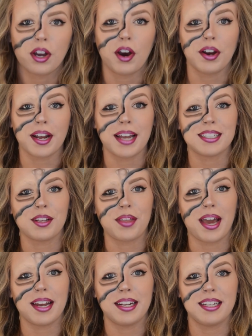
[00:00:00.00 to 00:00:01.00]
Alright guys, so
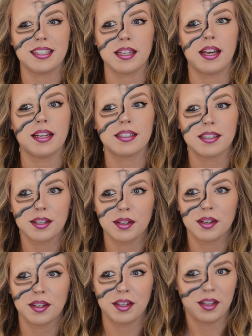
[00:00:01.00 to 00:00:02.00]
that is it.
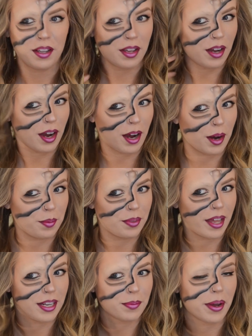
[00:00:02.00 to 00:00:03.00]

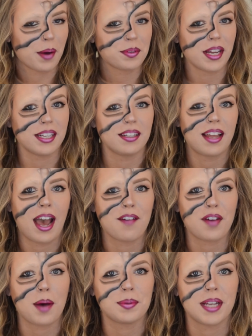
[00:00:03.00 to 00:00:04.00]
That is my
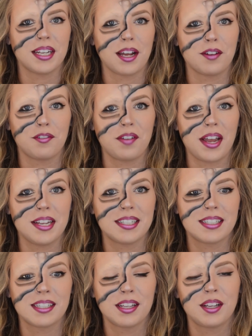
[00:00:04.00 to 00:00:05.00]
half upside down
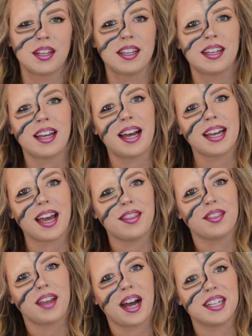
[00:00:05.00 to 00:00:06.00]
face.
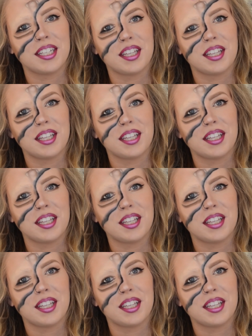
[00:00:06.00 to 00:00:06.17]
Again, I did